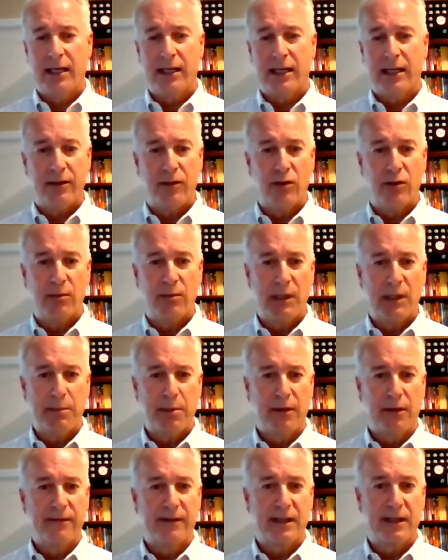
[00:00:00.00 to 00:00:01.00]
You can be
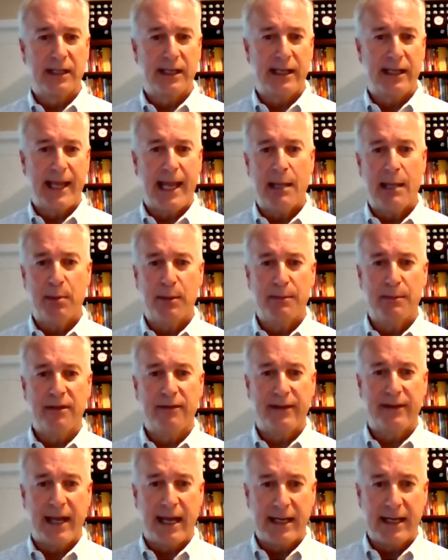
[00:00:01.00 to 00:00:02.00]
perfectly
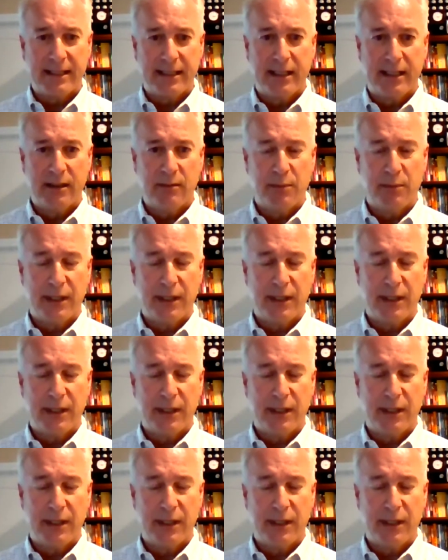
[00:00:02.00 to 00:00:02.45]
capable of acting,